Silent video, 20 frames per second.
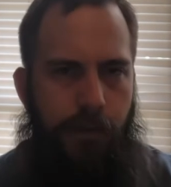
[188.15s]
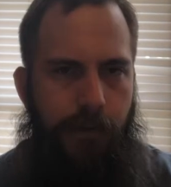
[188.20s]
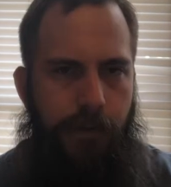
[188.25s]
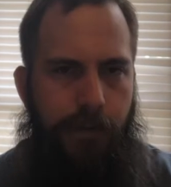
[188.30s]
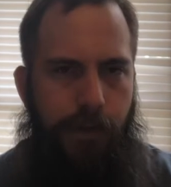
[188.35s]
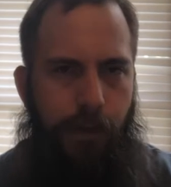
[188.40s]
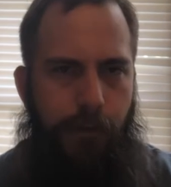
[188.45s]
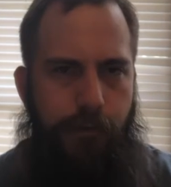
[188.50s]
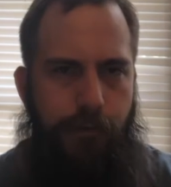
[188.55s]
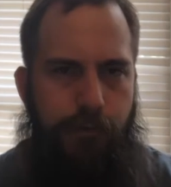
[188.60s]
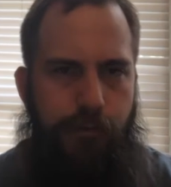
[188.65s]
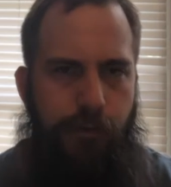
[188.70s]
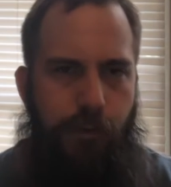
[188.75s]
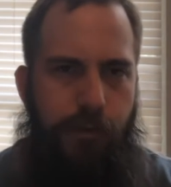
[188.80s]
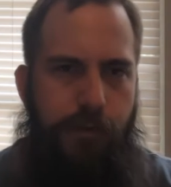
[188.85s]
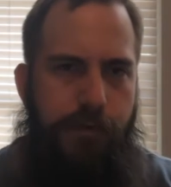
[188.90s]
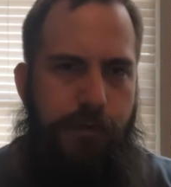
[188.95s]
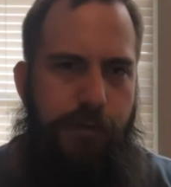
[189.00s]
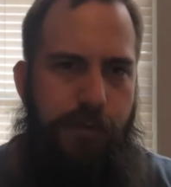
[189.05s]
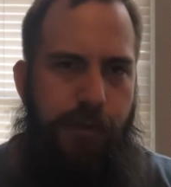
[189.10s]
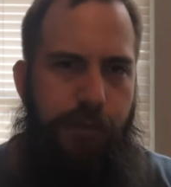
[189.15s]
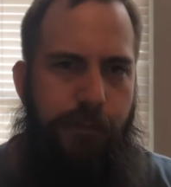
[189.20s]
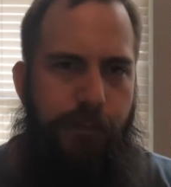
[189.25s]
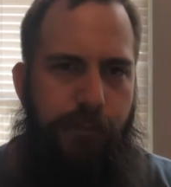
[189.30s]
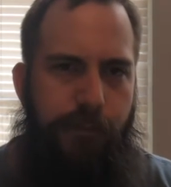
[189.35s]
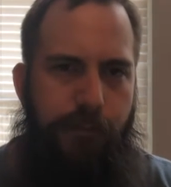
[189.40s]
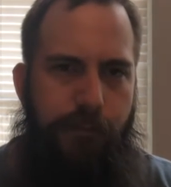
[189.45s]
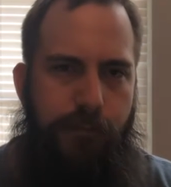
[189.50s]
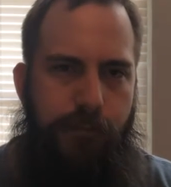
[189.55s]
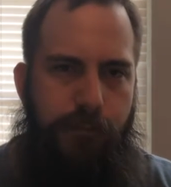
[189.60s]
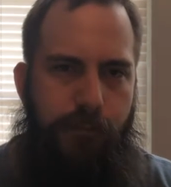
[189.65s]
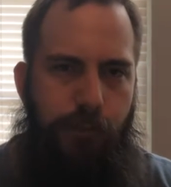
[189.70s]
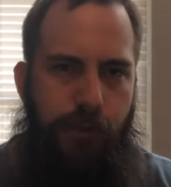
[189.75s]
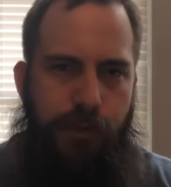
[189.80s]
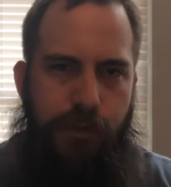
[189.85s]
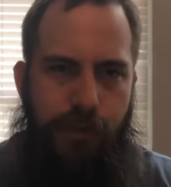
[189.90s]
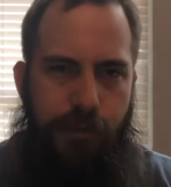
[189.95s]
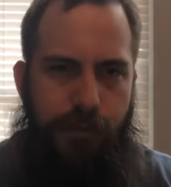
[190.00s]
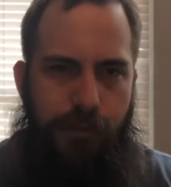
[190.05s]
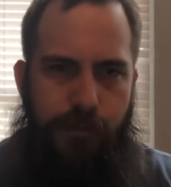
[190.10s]
Now with a short sip, we
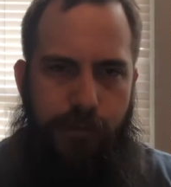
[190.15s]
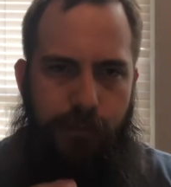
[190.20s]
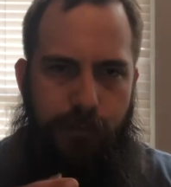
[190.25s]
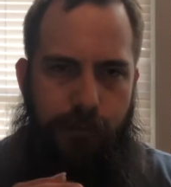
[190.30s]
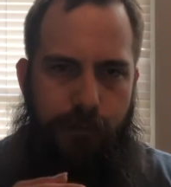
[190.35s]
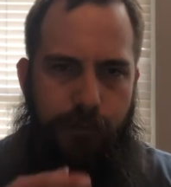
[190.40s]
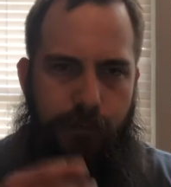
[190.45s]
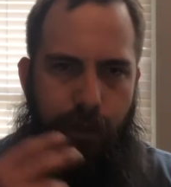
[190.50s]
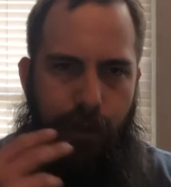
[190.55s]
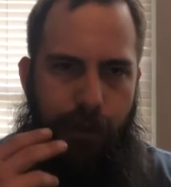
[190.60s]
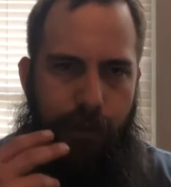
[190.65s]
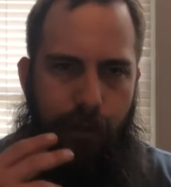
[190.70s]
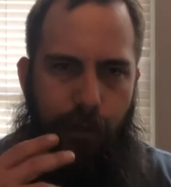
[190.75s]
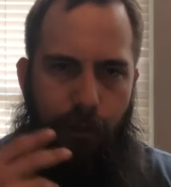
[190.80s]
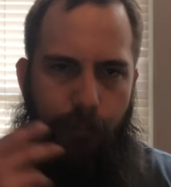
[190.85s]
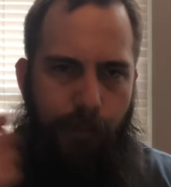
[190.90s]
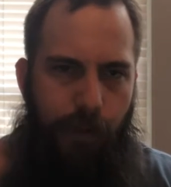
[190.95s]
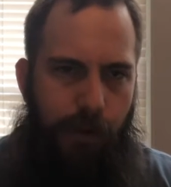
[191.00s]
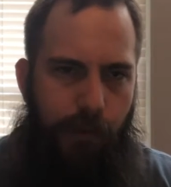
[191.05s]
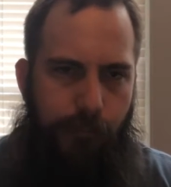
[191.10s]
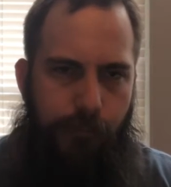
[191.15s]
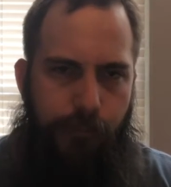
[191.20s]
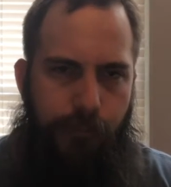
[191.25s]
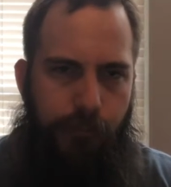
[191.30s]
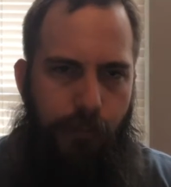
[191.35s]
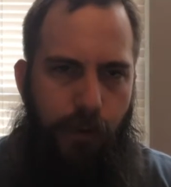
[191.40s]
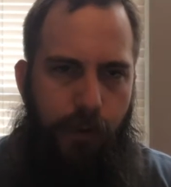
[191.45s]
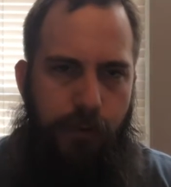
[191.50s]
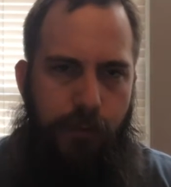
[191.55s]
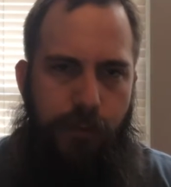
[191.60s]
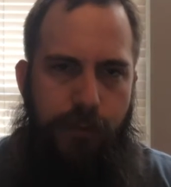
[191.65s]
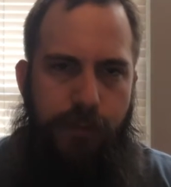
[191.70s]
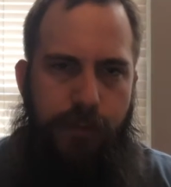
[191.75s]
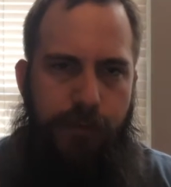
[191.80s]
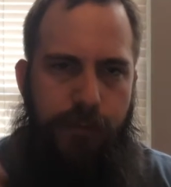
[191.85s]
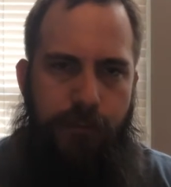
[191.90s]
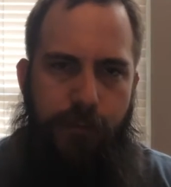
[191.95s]
just take it in our mouths, swallow it.